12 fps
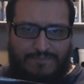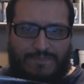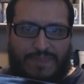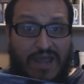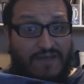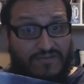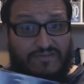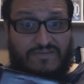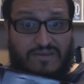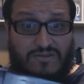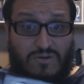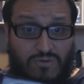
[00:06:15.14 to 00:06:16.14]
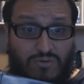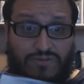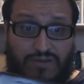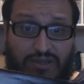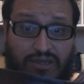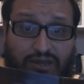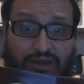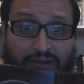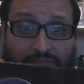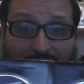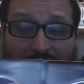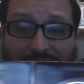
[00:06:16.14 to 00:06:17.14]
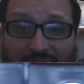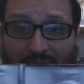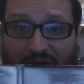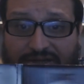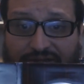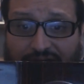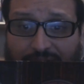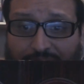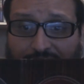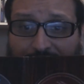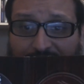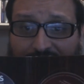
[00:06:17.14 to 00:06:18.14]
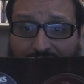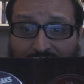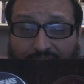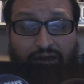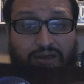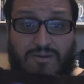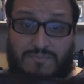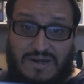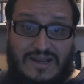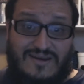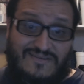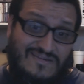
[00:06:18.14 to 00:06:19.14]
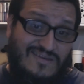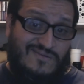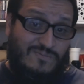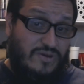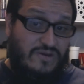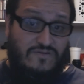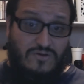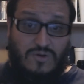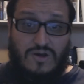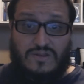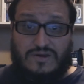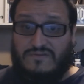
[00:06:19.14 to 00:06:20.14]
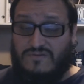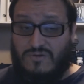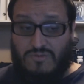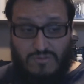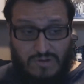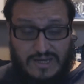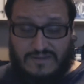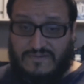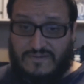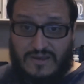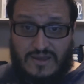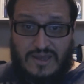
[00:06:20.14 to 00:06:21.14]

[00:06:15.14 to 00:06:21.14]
haven't seen the whole thing yet, and I've watched a couple episodes, but I gotta say the picture quality is great.